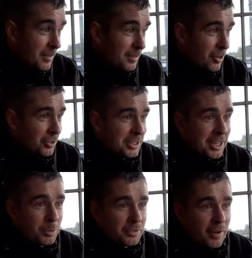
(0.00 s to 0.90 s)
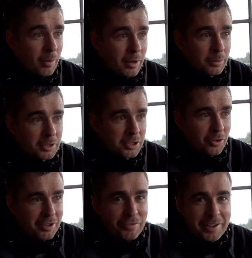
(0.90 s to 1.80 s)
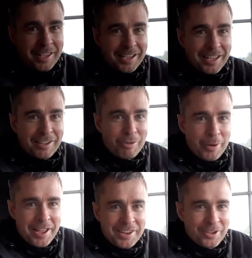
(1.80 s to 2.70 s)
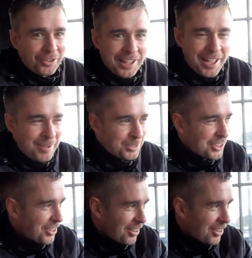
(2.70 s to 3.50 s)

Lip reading: continuous fouling. It was his only free kick he gave away in the whole game. So